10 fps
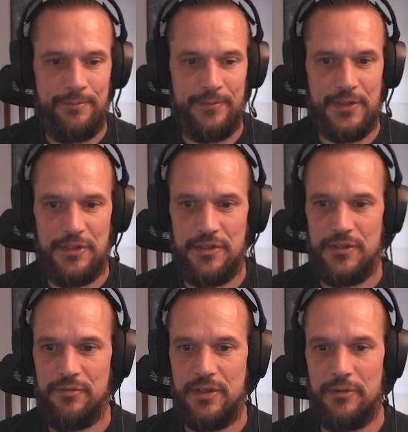This is
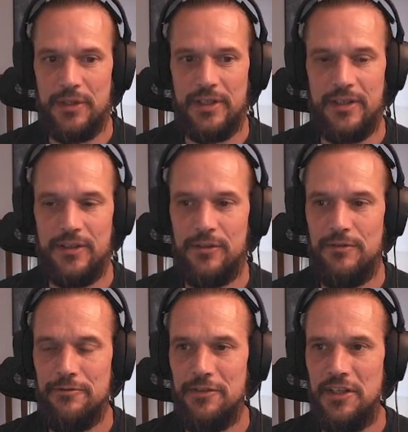very
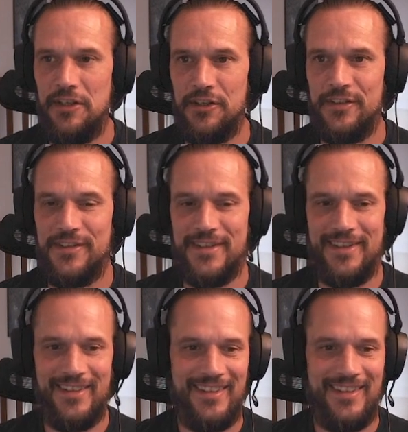convenient.